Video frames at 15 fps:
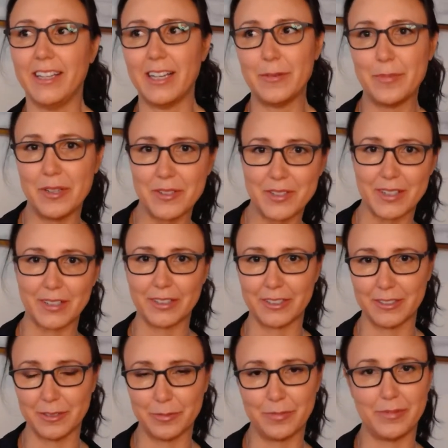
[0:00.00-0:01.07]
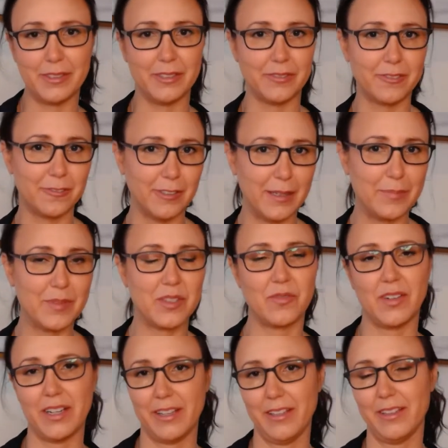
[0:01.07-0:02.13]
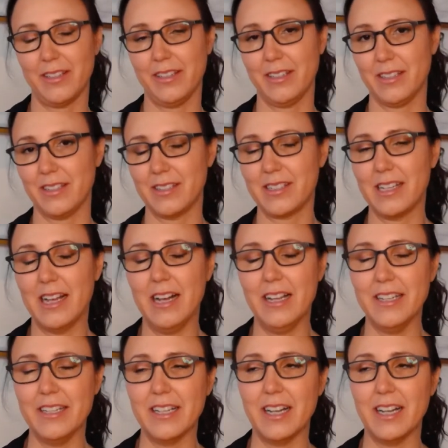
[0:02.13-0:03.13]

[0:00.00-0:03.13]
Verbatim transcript: I post a little bit of quips, funny things, and